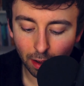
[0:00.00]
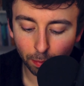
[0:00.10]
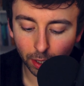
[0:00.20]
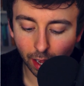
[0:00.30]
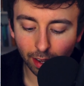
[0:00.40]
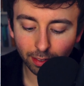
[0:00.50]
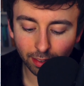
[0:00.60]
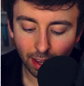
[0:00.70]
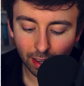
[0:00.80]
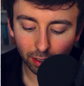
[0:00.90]

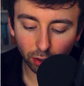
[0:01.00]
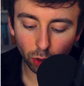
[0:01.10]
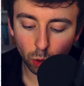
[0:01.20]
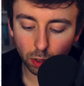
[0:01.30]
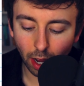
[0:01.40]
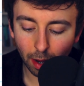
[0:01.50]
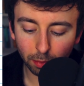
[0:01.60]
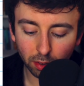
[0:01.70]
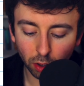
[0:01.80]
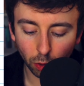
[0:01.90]
plus two
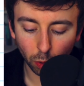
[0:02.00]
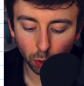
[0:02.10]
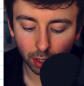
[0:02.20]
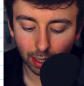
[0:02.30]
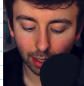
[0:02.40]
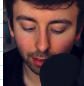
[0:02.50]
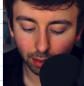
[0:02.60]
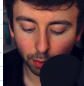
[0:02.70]
times two is